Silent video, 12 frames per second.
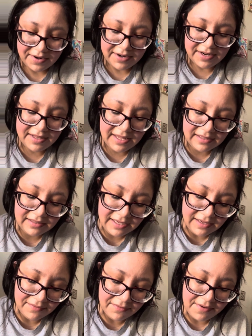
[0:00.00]
And they
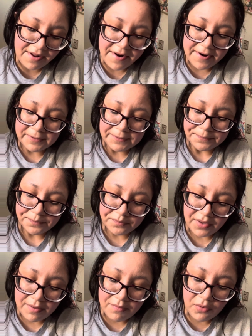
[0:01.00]
leave,
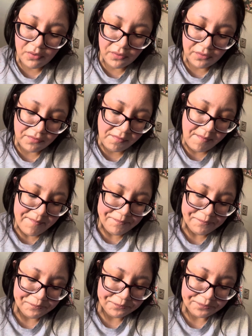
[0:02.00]
they move,
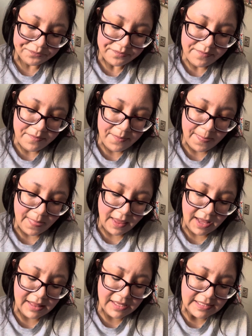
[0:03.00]

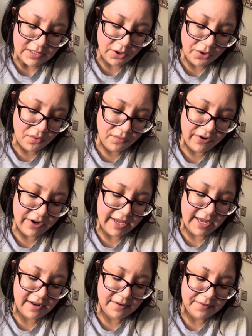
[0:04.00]
and they start over
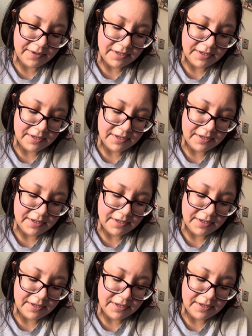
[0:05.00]
again.